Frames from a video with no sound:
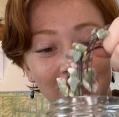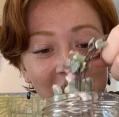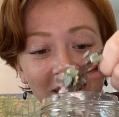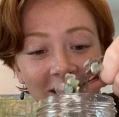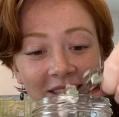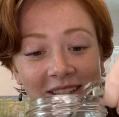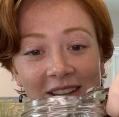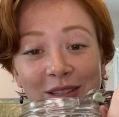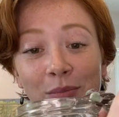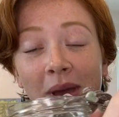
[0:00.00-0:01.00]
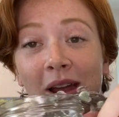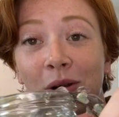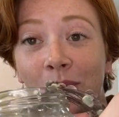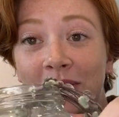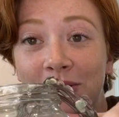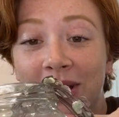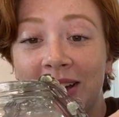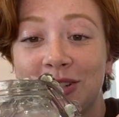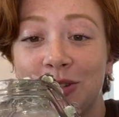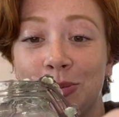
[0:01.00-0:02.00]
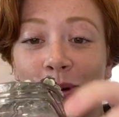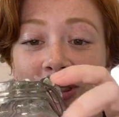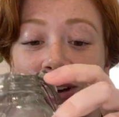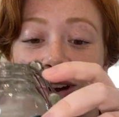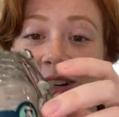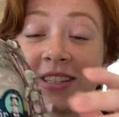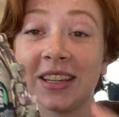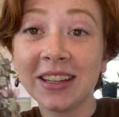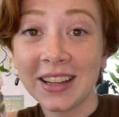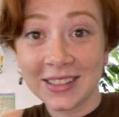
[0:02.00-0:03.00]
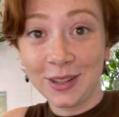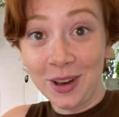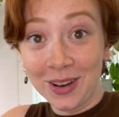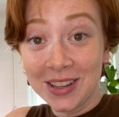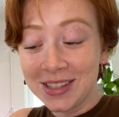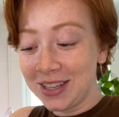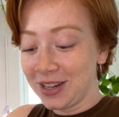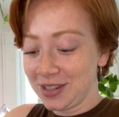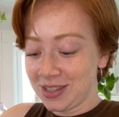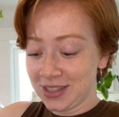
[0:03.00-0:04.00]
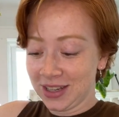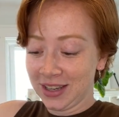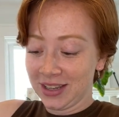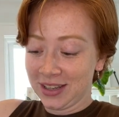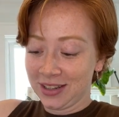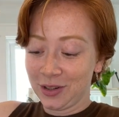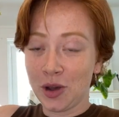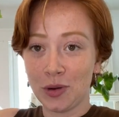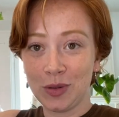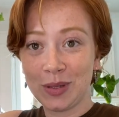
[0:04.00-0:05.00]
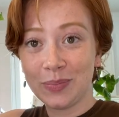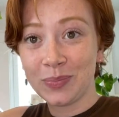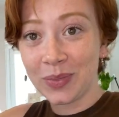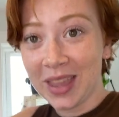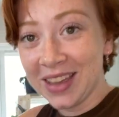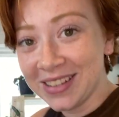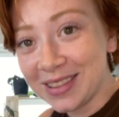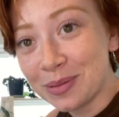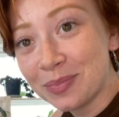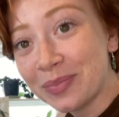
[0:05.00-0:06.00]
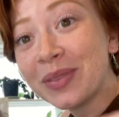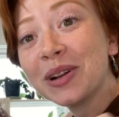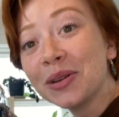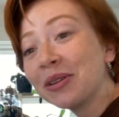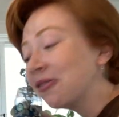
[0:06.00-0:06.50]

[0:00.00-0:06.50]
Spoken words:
Because it doesn't matter what direction you put the hearts in, as long as there's nodes. And they're doing